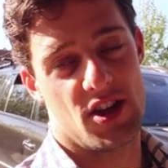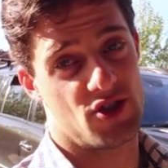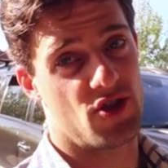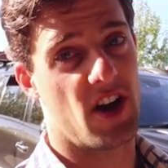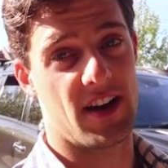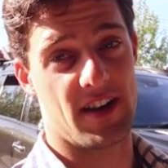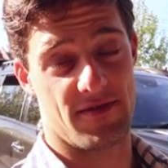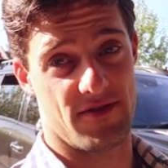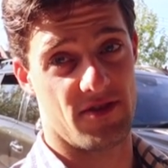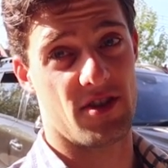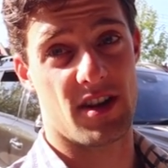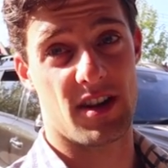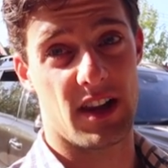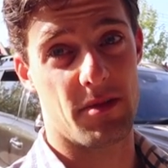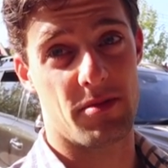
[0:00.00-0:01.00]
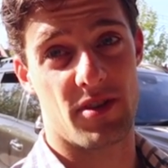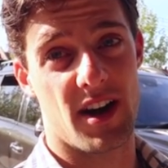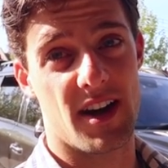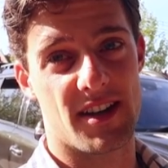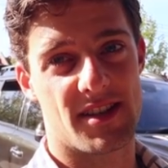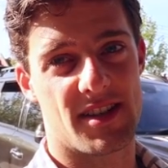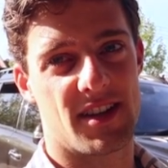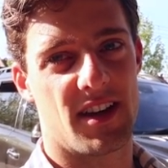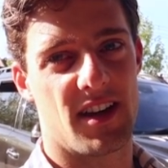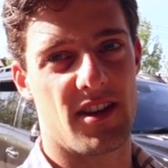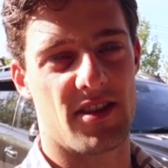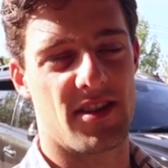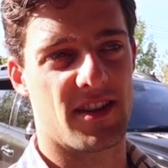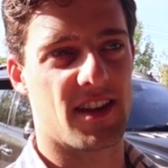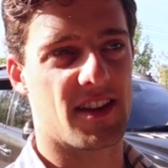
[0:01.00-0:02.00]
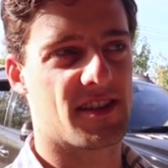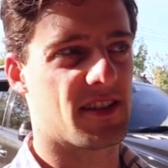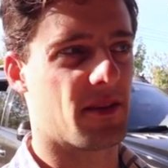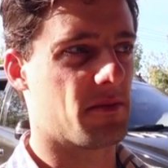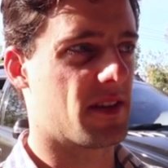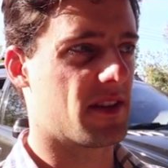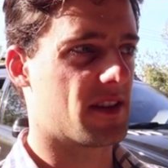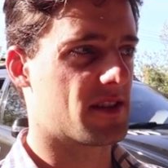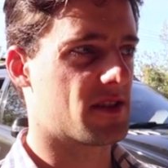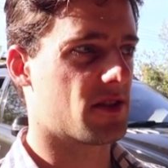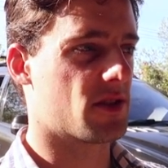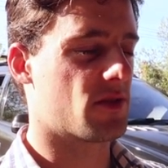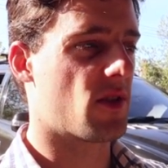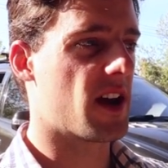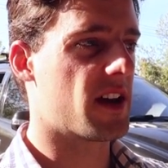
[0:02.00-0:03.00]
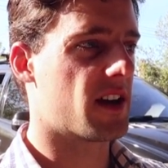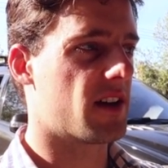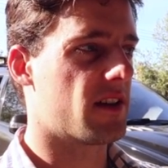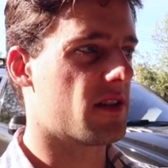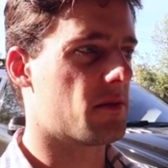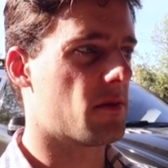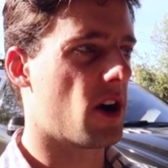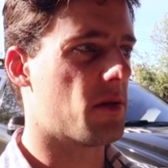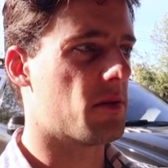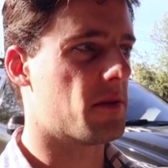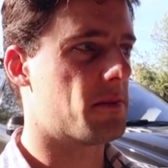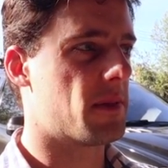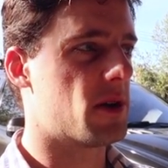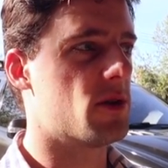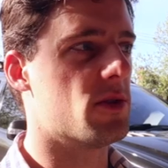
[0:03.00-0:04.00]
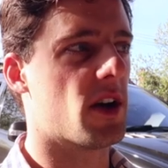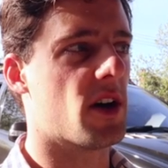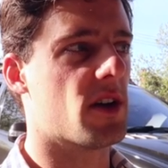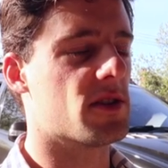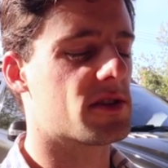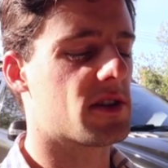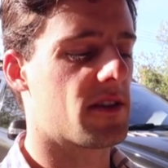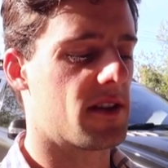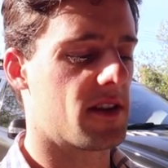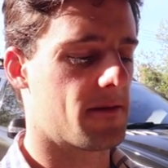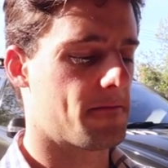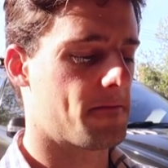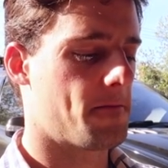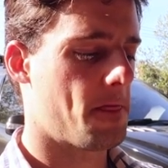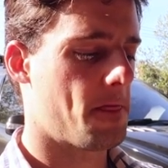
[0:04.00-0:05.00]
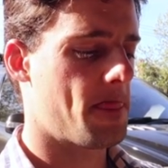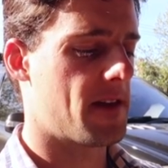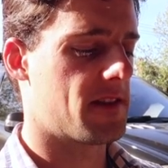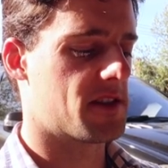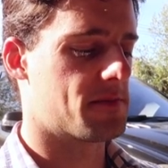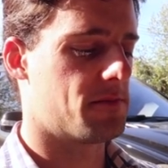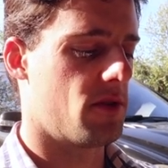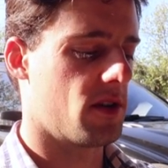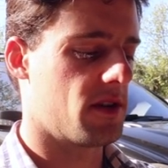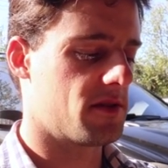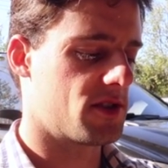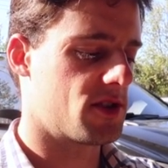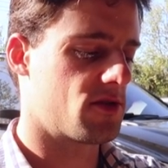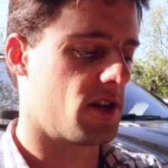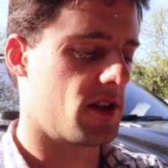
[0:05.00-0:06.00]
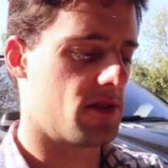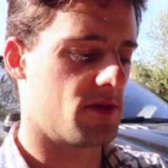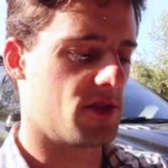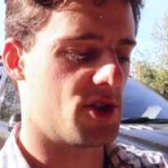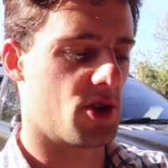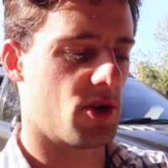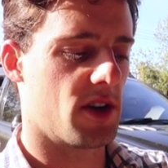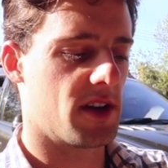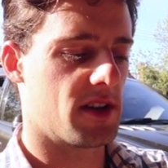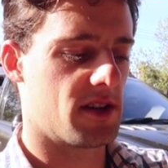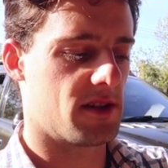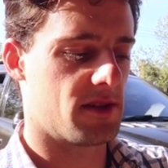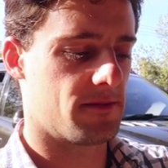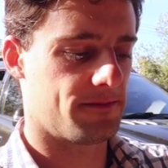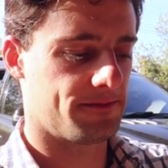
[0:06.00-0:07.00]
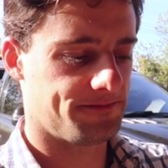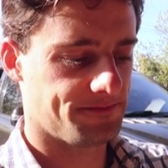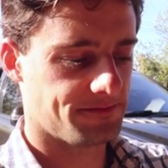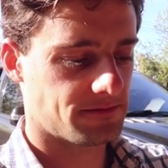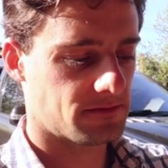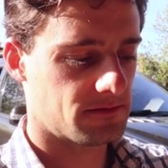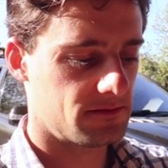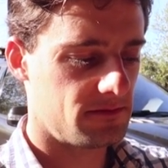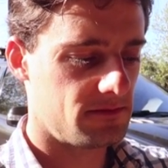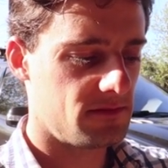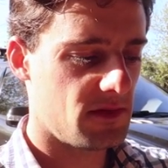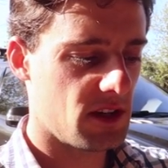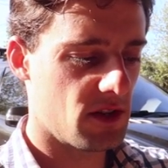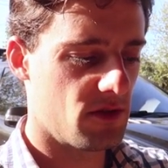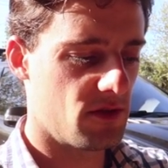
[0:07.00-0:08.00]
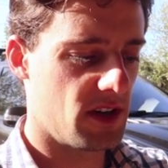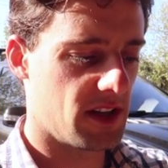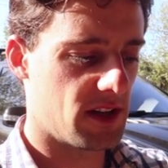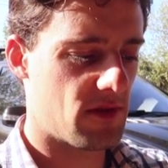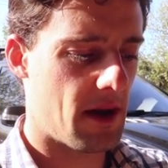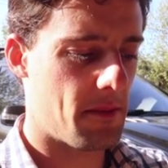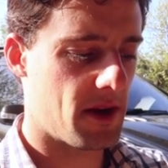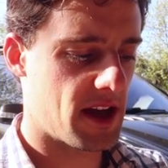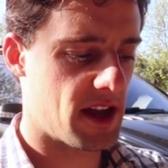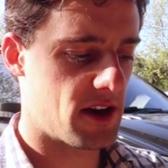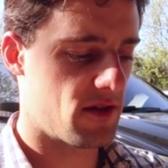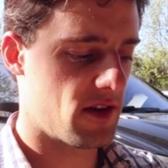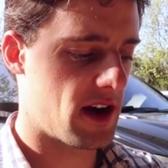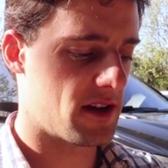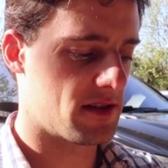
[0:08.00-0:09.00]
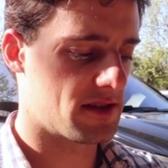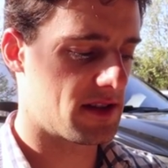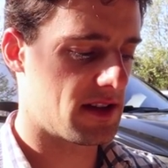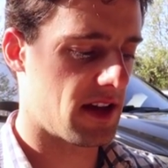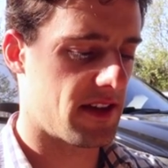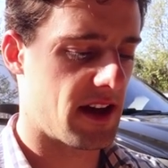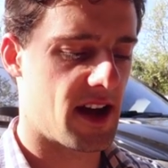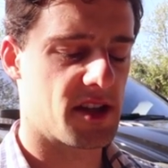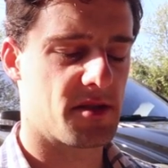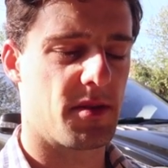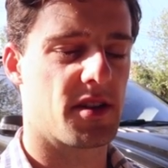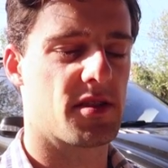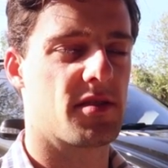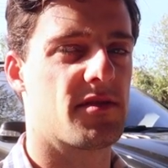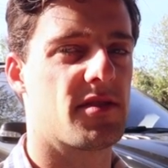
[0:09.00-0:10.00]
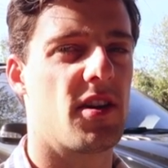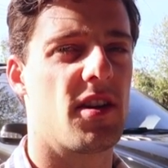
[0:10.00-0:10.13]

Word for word: training for a club race. I don't think that's something that's on the radar at the moment, but who knows? I think at this point, just trying to enjoy it and really wrap my head around the other aspects of